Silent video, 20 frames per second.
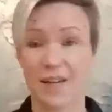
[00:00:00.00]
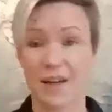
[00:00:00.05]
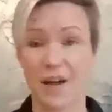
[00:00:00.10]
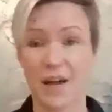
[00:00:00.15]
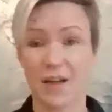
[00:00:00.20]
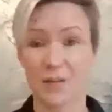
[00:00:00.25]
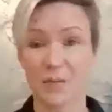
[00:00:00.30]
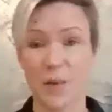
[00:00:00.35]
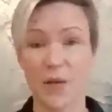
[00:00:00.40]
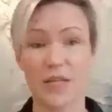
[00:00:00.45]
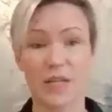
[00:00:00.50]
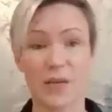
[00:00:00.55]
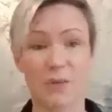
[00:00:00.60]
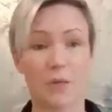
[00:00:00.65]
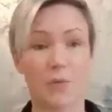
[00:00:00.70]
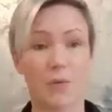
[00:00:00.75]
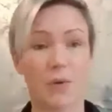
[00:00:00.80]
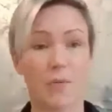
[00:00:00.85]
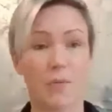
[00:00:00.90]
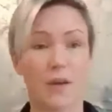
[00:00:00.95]
Especially
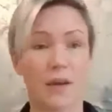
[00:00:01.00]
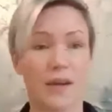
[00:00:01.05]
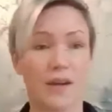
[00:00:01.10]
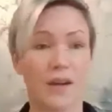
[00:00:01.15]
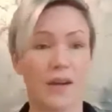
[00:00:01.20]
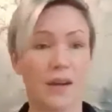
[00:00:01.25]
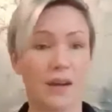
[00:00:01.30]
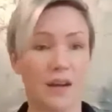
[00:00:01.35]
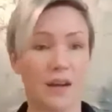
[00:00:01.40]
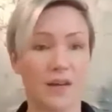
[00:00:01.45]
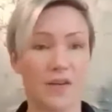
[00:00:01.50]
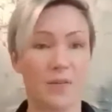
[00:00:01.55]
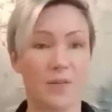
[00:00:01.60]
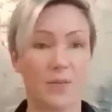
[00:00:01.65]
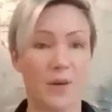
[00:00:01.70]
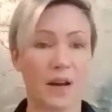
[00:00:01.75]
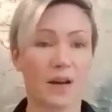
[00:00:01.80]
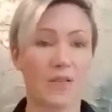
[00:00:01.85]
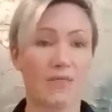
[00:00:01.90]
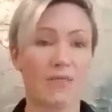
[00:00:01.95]
with women,
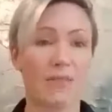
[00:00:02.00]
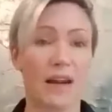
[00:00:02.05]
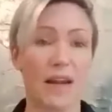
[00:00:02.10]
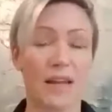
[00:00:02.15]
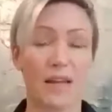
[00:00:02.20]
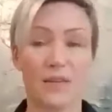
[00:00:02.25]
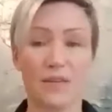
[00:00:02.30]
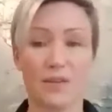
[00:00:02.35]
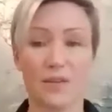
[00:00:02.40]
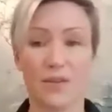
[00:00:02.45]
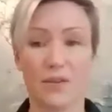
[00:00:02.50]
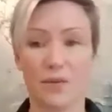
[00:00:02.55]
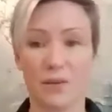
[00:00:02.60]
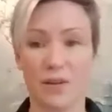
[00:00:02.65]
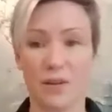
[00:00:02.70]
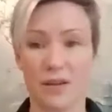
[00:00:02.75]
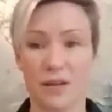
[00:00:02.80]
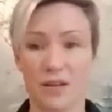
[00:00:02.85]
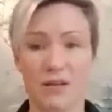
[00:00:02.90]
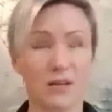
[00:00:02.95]
I can relate to.
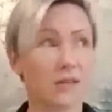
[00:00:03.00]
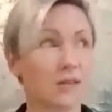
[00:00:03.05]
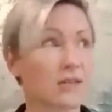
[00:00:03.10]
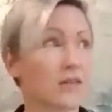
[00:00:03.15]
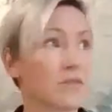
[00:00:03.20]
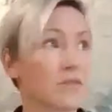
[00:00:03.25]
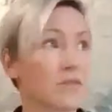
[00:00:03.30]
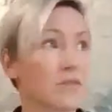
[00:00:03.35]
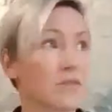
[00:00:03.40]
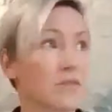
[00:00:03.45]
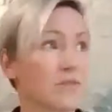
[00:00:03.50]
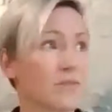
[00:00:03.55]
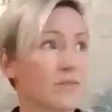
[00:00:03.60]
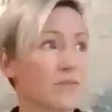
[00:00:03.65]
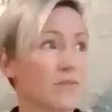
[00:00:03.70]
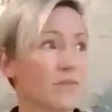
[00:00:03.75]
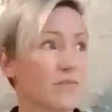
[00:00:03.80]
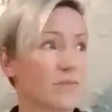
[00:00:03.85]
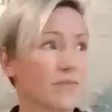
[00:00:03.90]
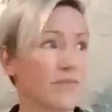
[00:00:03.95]
It's
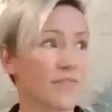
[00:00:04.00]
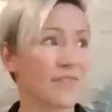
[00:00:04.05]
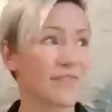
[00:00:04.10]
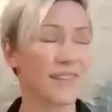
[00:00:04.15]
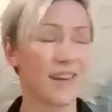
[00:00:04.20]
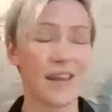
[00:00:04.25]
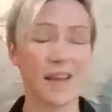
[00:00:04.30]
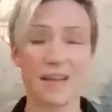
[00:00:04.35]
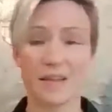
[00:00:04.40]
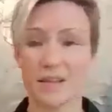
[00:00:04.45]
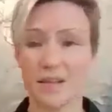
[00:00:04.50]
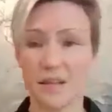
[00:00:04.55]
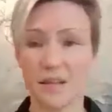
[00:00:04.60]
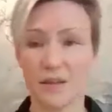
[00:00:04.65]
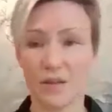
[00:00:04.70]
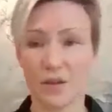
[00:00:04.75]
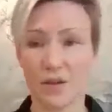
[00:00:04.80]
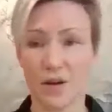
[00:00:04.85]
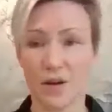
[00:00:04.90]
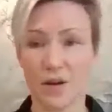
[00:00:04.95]
the last thing
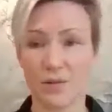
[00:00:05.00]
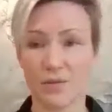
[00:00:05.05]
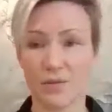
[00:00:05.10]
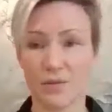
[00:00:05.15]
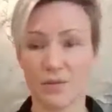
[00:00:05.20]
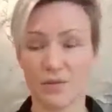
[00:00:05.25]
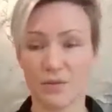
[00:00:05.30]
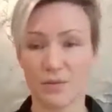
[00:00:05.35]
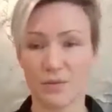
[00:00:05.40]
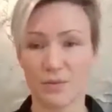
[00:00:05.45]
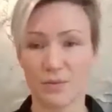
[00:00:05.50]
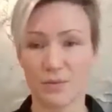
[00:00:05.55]
that goes.